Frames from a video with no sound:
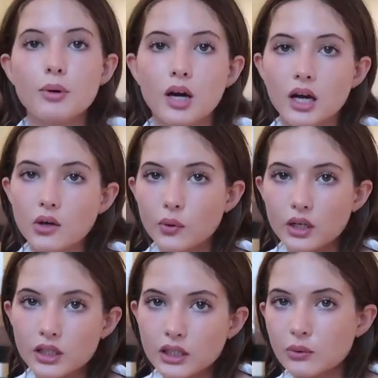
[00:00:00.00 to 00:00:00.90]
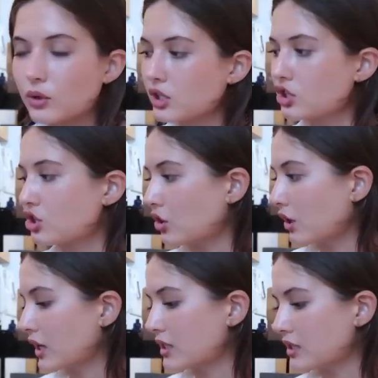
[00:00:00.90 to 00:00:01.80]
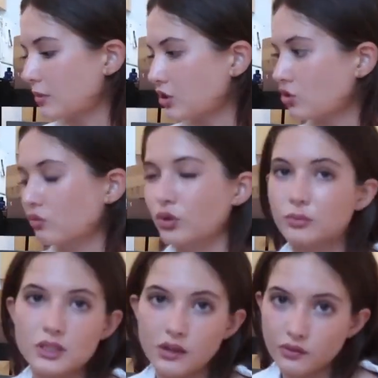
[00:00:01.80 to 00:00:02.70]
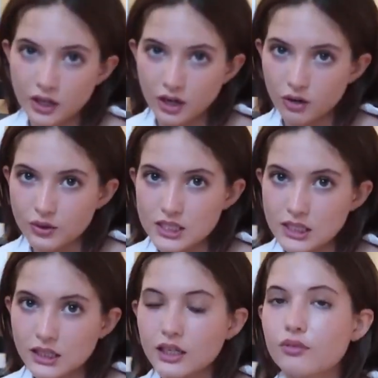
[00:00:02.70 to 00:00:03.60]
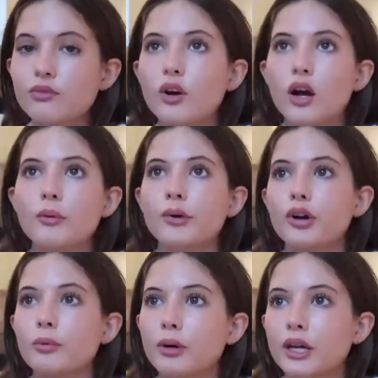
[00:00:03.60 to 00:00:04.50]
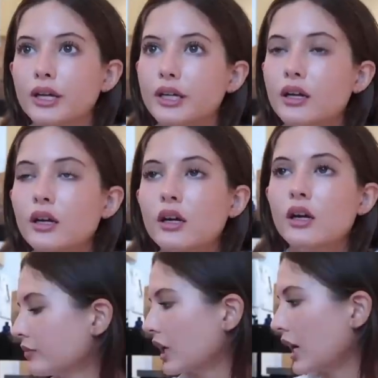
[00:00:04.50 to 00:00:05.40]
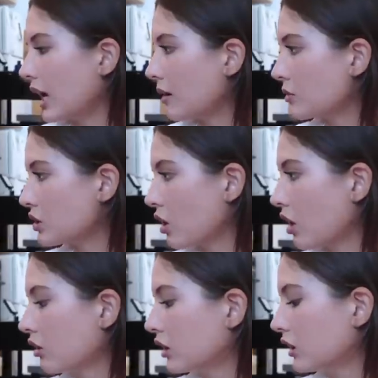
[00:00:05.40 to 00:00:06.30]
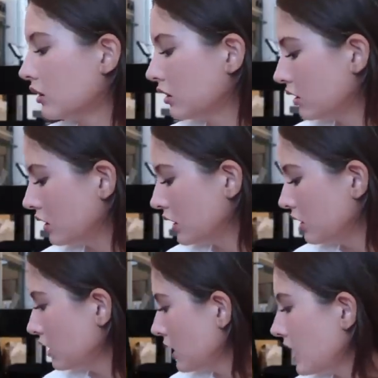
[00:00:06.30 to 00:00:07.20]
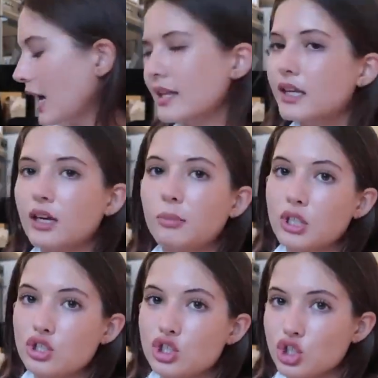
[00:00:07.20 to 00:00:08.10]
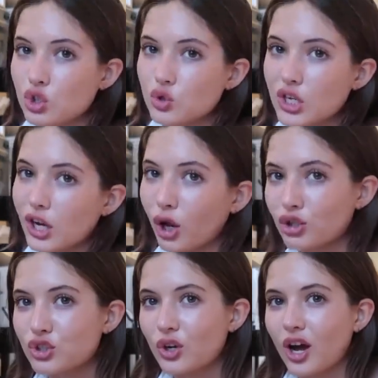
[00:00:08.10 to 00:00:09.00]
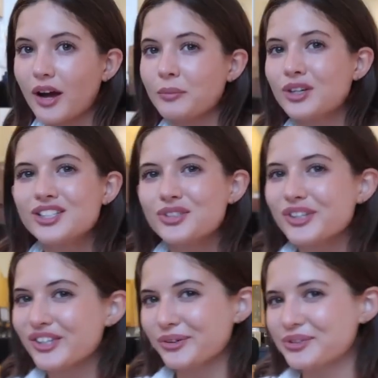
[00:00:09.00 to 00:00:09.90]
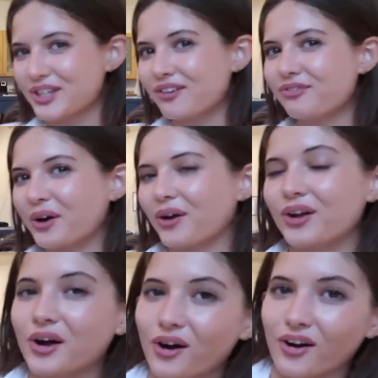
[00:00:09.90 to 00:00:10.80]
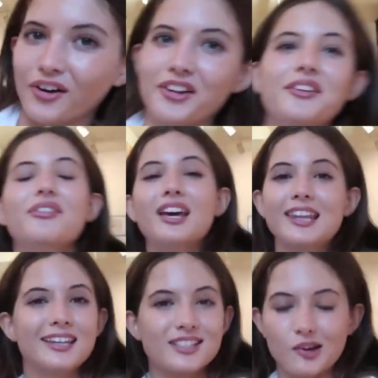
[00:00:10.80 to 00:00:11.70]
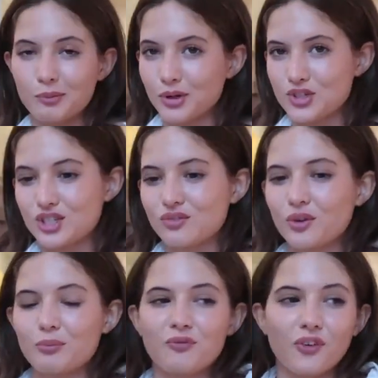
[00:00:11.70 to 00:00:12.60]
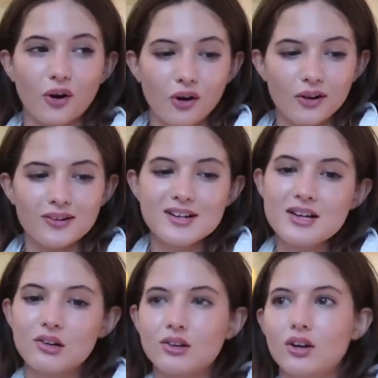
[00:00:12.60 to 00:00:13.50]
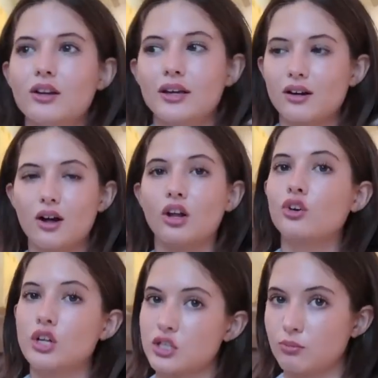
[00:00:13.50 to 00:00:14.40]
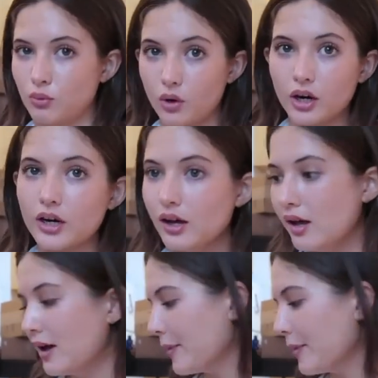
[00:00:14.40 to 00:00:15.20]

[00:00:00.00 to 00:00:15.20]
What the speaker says: But I quickly wanted to show you guys a bunch of room stuff that I got recently from Urban and Amazon. And then a bunch of shoes I also got. I'm gonna do a huge like fall haul of like things I've purchased for fall, like all across the board.